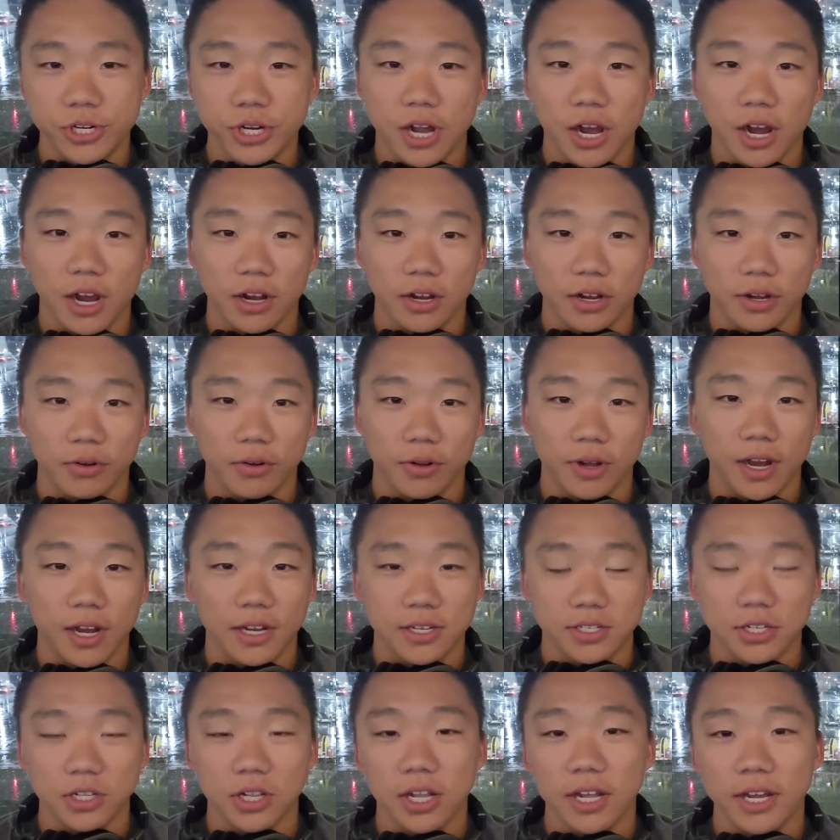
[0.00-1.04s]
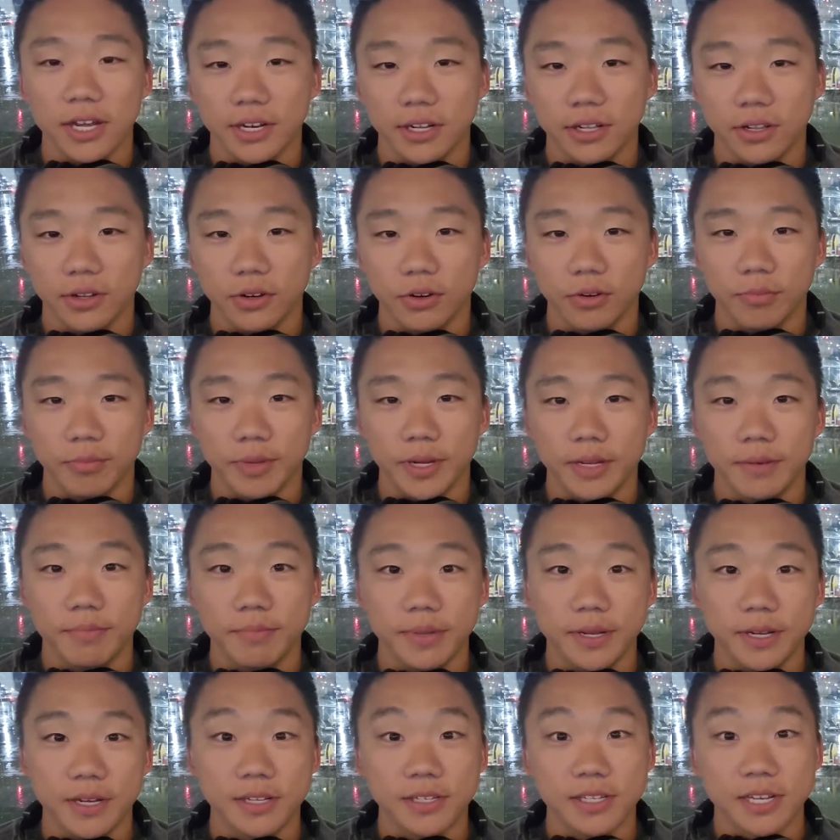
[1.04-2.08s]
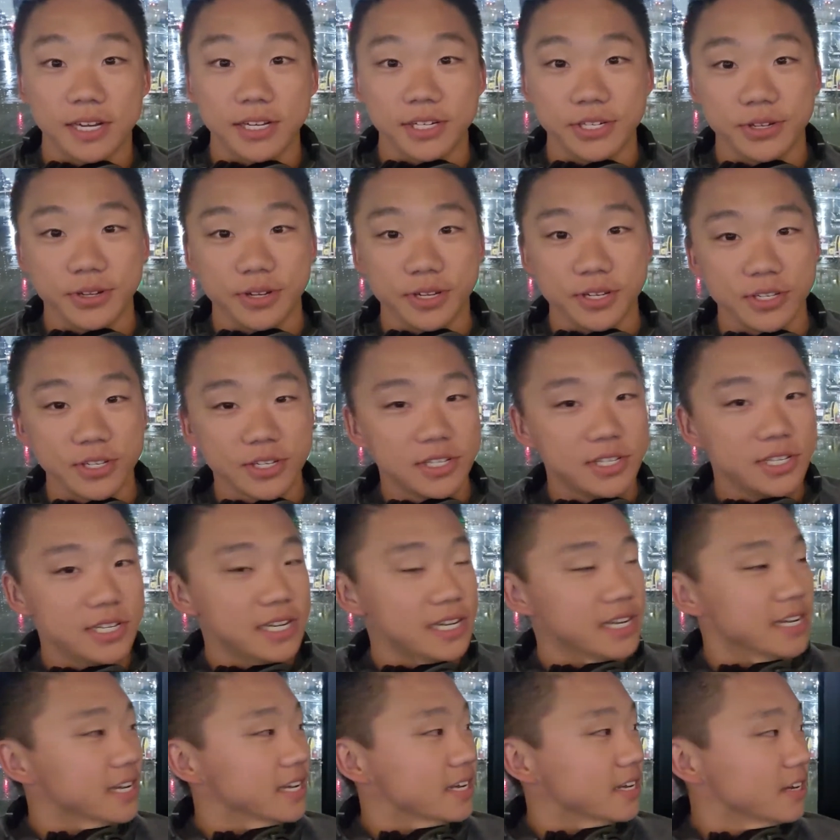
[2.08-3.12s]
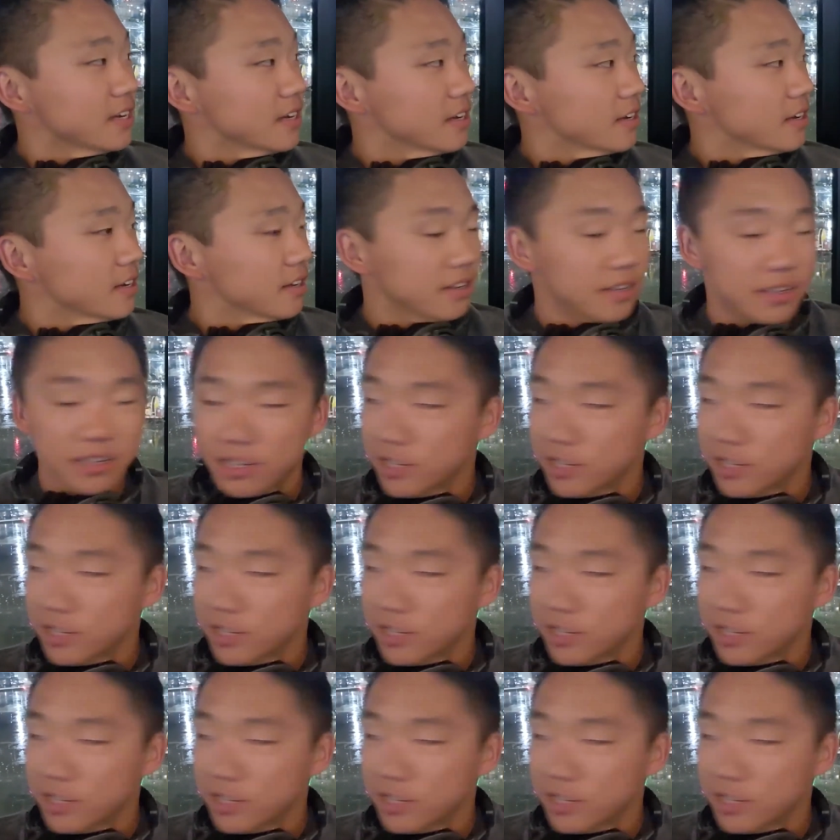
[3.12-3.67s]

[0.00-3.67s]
was 10:30 p.m. and the last flight to Evansville had already